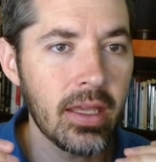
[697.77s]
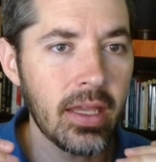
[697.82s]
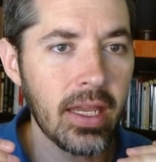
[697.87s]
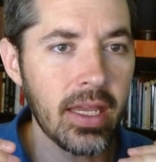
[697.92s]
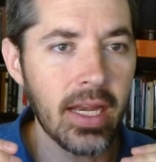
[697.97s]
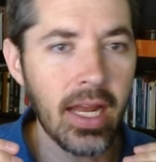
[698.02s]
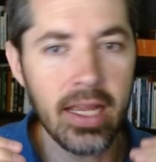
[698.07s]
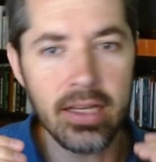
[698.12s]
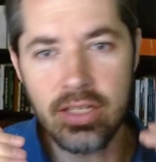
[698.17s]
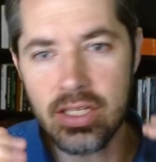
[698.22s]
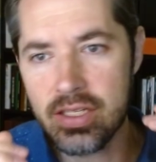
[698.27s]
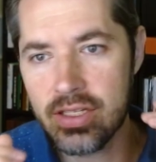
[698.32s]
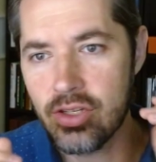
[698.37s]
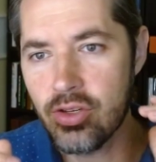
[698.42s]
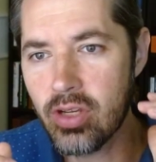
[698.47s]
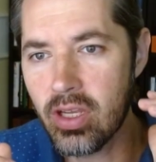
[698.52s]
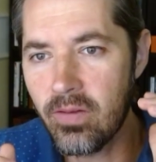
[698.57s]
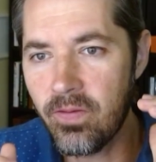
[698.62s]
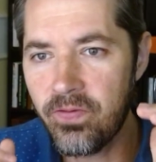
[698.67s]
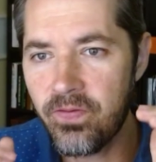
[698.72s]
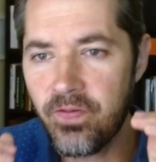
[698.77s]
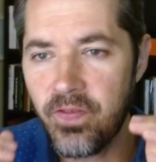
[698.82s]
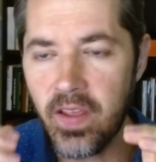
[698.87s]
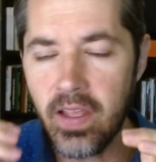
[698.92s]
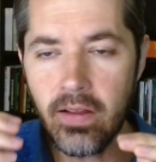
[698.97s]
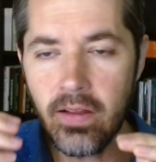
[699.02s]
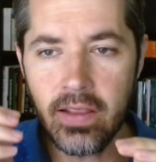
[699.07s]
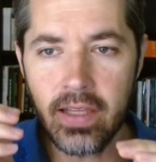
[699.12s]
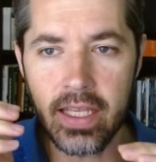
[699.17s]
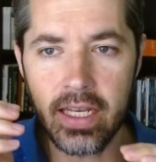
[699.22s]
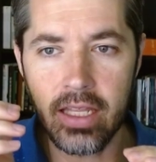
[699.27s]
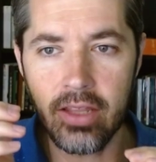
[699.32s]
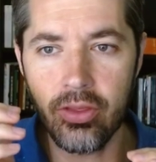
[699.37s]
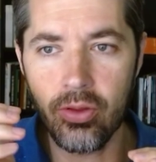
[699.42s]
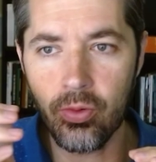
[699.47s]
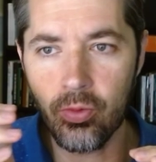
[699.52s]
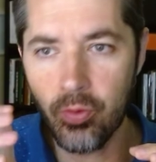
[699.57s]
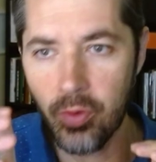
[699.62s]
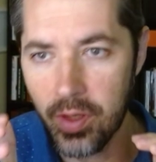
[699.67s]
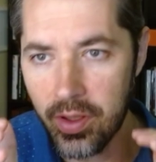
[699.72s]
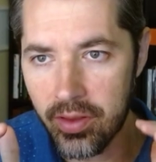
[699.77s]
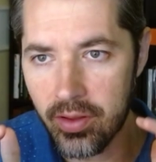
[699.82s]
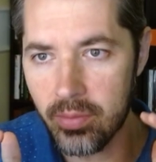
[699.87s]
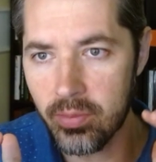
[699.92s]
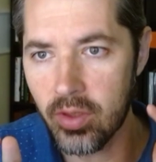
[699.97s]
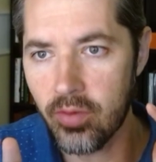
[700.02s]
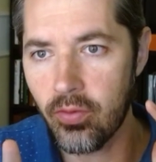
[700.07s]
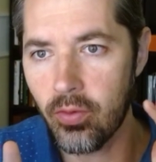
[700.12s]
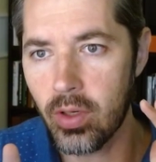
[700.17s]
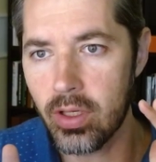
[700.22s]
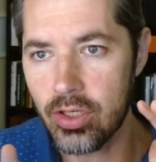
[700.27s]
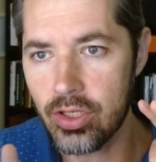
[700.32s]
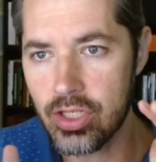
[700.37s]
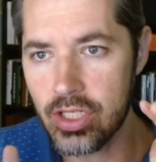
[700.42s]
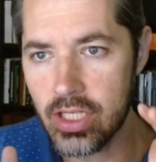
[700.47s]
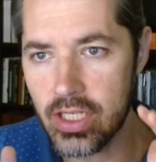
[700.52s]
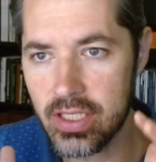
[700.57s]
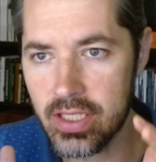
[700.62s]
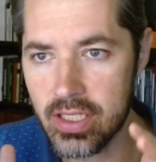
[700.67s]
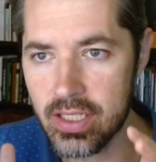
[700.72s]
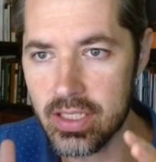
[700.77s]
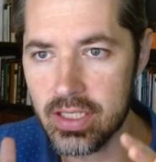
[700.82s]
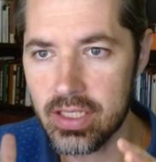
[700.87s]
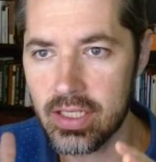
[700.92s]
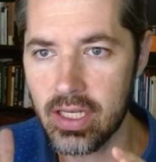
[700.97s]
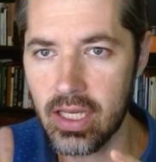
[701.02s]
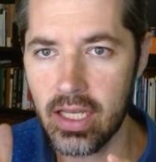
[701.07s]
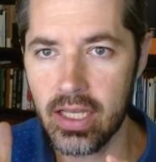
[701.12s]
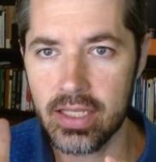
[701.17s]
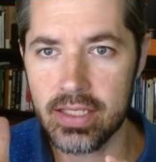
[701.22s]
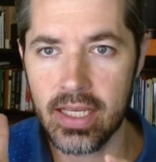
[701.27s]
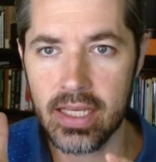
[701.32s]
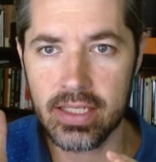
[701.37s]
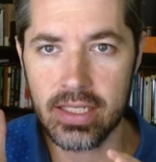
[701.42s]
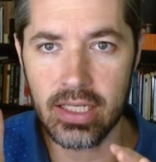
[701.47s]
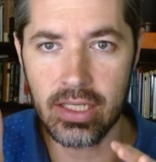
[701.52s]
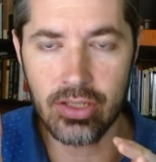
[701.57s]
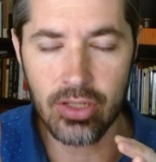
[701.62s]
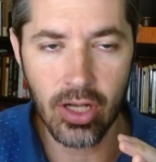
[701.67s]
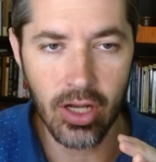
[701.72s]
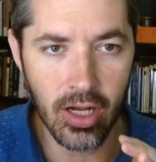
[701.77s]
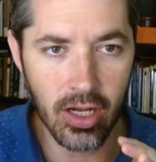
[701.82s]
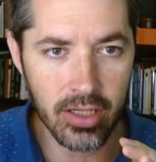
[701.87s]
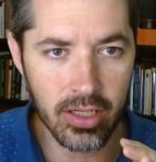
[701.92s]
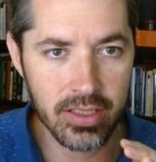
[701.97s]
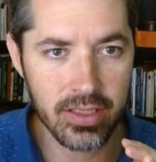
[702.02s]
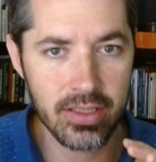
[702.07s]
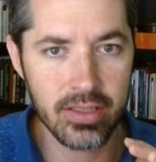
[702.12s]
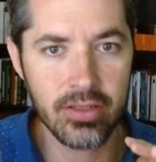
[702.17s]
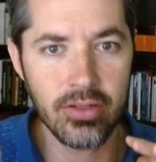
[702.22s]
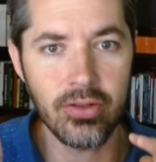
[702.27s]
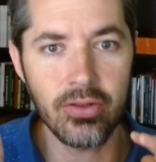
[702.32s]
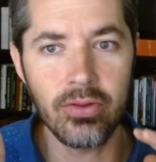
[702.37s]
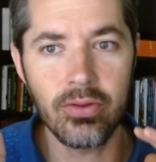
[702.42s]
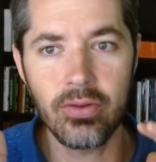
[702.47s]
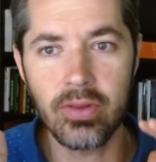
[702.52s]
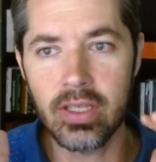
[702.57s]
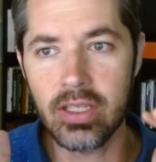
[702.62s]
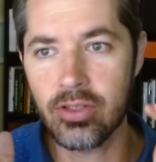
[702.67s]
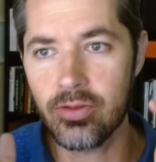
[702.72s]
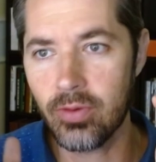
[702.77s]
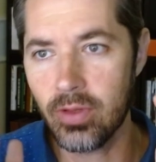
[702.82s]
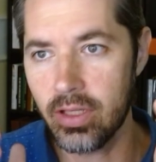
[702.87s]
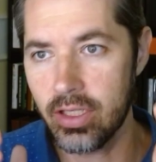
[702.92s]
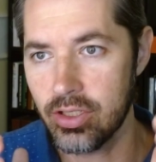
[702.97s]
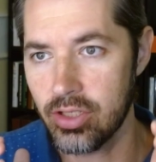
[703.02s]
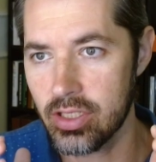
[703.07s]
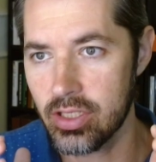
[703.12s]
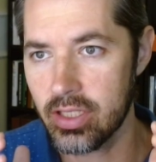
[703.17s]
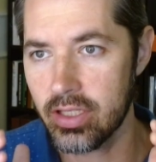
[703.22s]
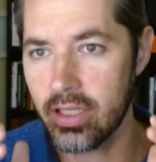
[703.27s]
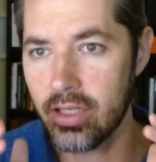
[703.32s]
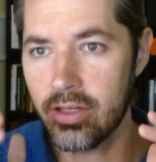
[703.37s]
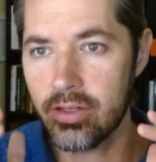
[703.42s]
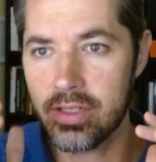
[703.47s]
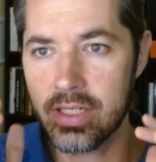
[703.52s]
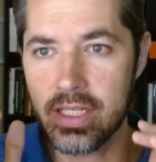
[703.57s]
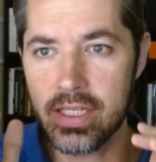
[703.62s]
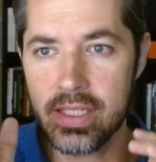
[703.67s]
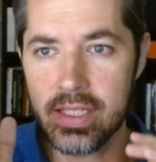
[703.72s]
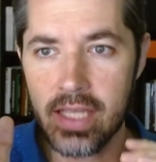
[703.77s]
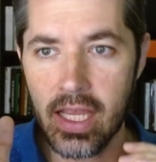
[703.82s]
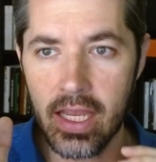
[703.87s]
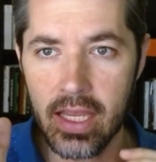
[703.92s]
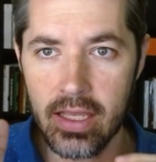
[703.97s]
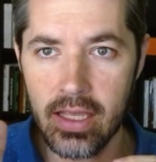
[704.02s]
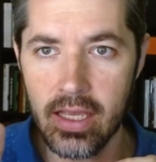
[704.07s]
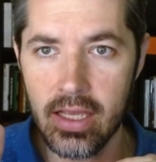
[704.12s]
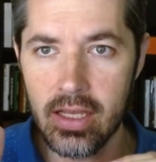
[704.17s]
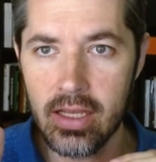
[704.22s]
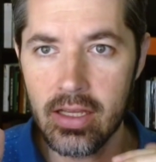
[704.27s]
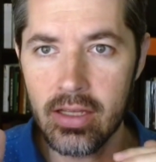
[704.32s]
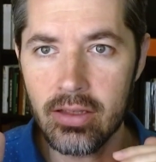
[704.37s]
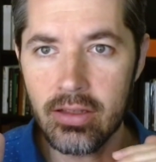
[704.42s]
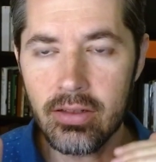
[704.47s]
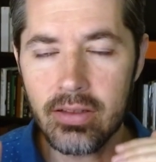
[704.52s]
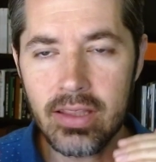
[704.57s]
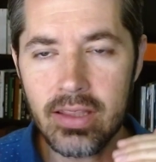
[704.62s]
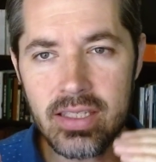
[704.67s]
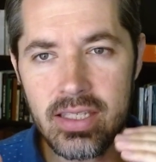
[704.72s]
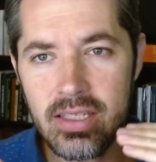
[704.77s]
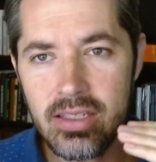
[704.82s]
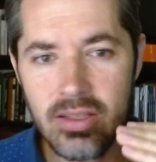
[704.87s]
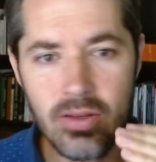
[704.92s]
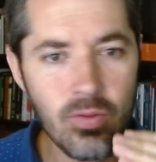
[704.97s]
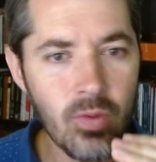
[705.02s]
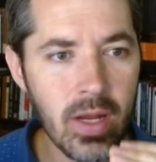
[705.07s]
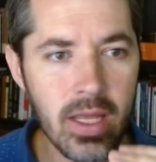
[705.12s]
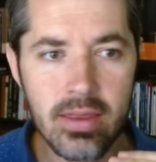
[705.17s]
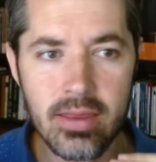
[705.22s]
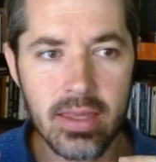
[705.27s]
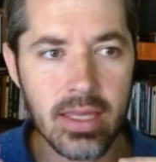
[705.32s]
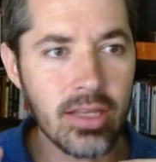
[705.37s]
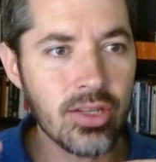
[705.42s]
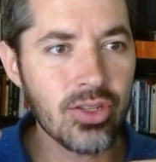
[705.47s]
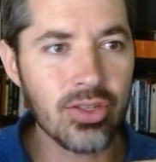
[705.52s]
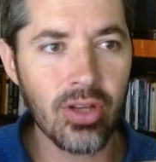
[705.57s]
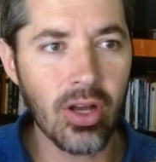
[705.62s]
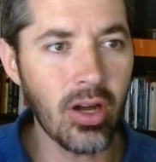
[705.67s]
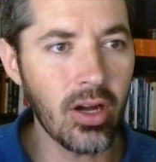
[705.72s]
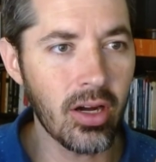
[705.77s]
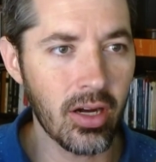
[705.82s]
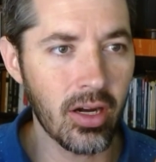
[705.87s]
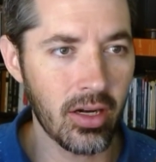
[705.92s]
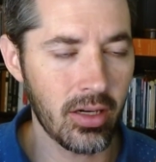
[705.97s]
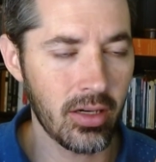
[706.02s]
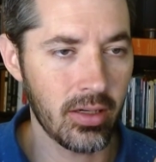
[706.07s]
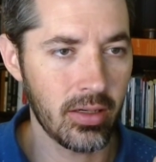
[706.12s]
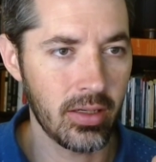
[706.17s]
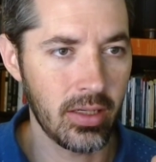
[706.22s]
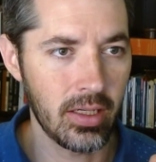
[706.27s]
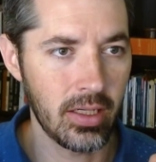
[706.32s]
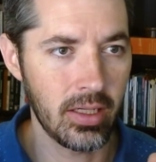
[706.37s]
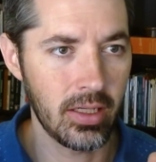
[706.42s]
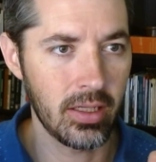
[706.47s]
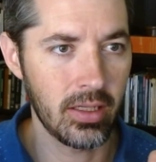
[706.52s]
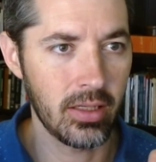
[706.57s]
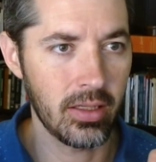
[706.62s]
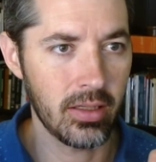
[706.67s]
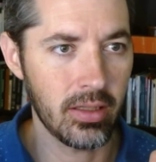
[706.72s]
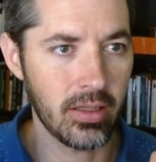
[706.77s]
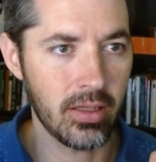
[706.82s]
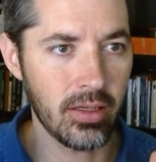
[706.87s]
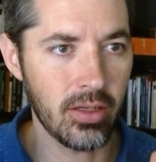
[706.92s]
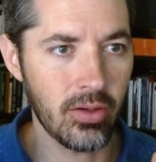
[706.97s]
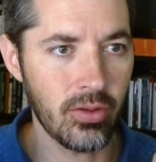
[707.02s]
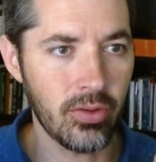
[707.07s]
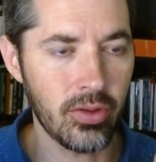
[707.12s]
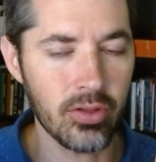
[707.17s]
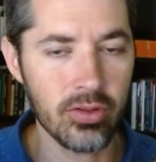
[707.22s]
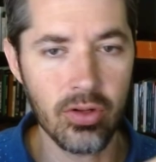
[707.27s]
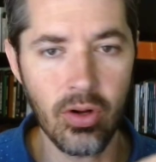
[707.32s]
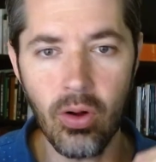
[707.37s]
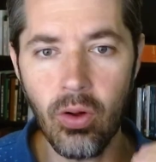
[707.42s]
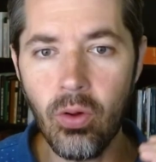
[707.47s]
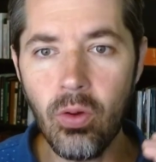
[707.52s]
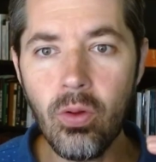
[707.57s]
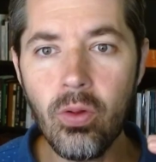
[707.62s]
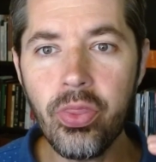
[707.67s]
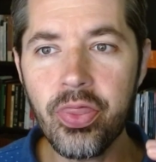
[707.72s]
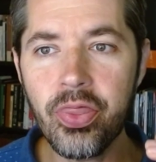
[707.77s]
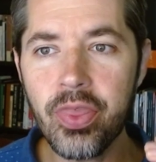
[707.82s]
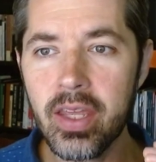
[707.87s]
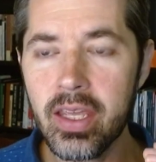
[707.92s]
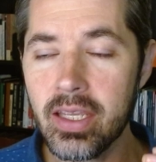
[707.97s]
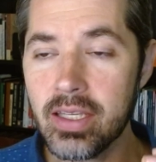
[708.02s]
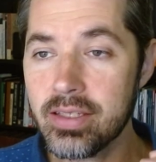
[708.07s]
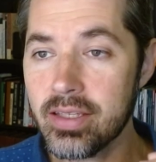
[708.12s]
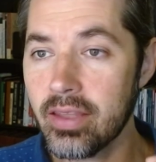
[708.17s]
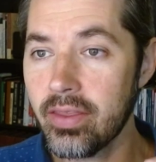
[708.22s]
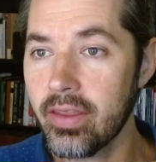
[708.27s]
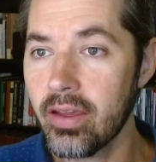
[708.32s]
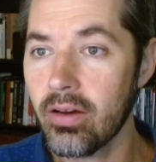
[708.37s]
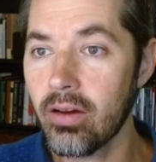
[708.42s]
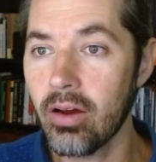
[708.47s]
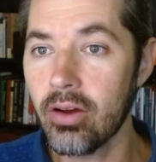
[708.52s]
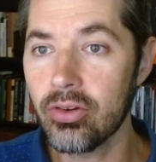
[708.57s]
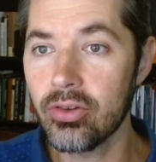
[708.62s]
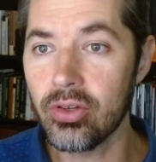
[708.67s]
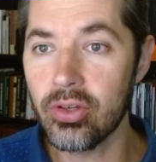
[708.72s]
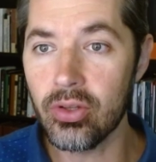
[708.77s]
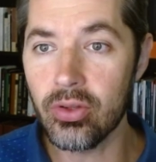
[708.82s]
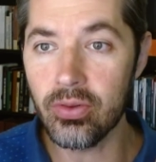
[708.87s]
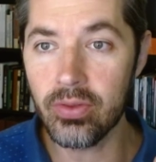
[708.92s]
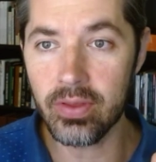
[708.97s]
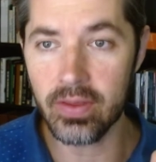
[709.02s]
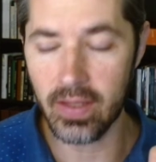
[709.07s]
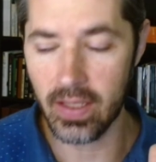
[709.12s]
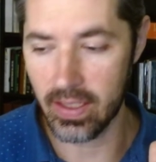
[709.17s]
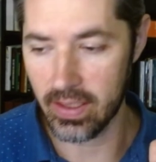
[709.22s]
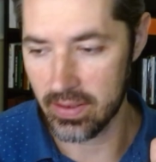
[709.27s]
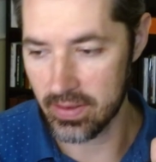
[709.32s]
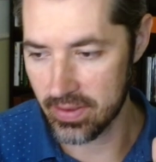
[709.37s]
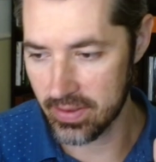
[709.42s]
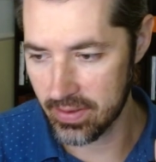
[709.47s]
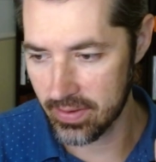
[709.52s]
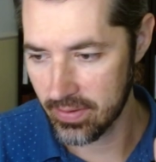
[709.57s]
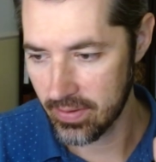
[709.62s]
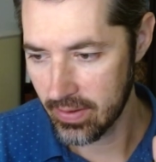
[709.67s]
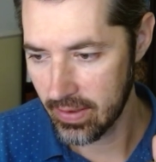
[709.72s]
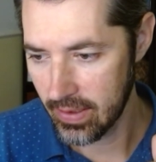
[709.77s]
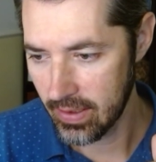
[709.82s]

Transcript: And I just, you can feel it in the rhythm of what Jesus does as he talks to these religious leaders. He's saying, Look, this is the way things are. You know, there are old things and there are new things.